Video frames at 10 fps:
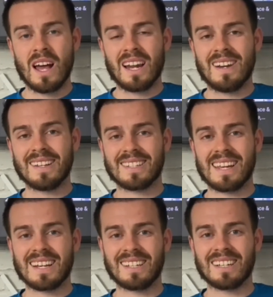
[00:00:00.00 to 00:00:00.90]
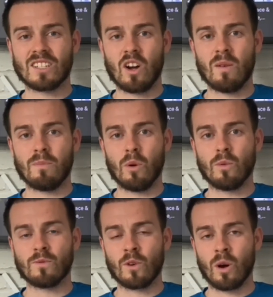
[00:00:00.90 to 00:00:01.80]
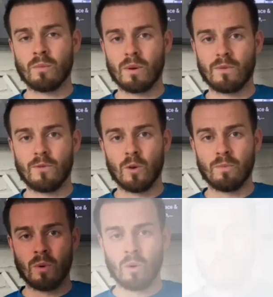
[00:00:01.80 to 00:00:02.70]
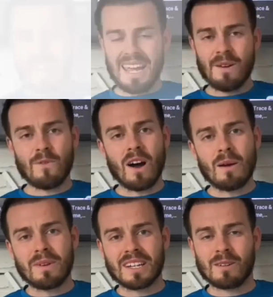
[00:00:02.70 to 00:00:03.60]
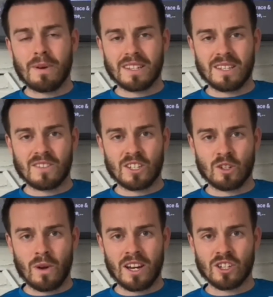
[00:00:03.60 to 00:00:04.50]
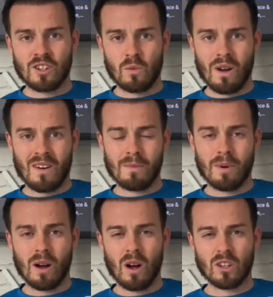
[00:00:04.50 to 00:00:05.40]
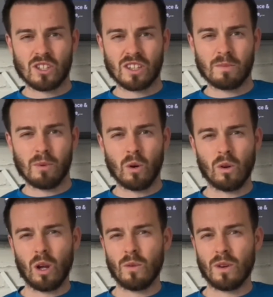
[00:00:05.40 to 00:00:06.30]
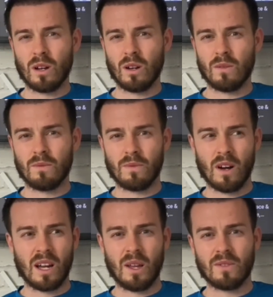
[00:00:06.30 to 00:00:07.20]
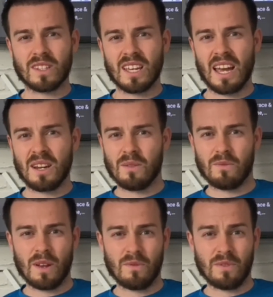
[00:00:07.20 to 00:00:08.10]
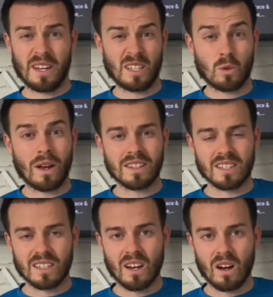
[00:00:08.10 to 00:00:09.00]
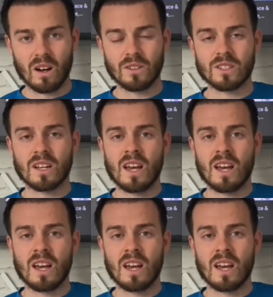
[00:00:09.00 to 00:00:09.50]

let's take an example from football. If I'm in a competitive situation where I'm passing the ball over 5, 10, 15, 20 yards,